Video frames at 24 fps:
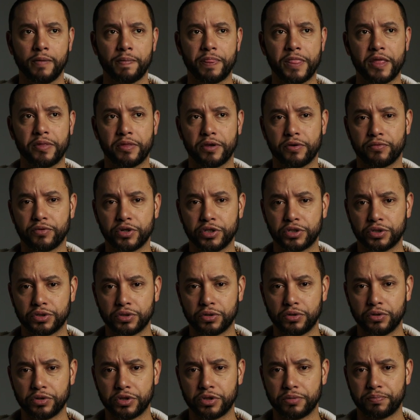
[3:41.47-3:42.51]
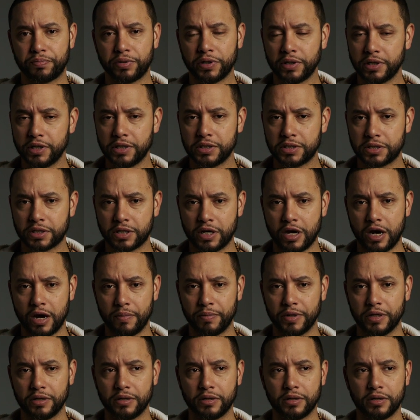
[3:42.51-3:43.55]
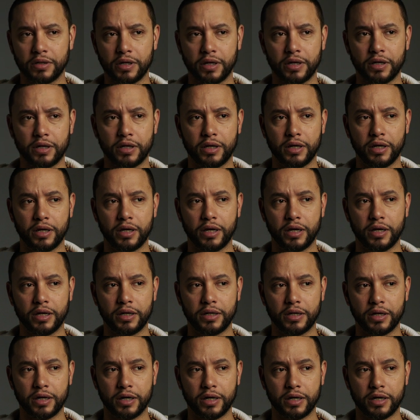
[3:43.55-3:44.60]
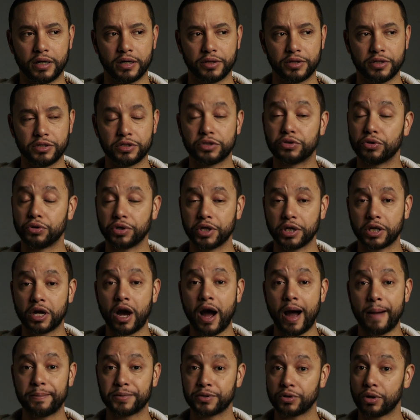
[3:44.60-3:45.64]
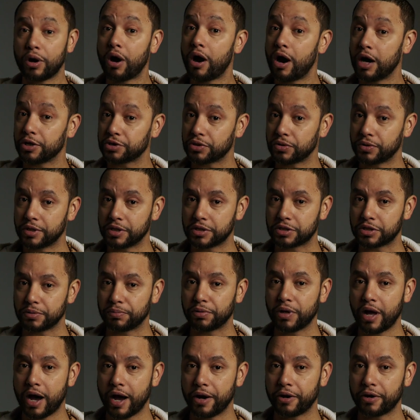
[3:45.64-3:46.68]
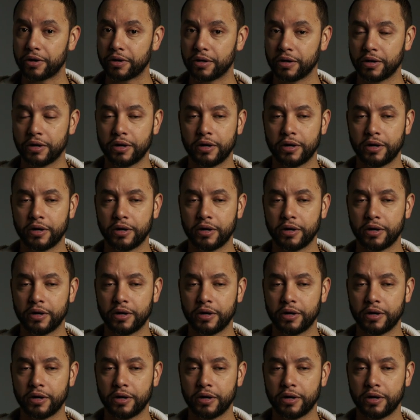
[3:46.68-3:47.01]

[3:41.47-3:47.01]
In the original, the police come and, and uh, these dirty cops are also his supplier.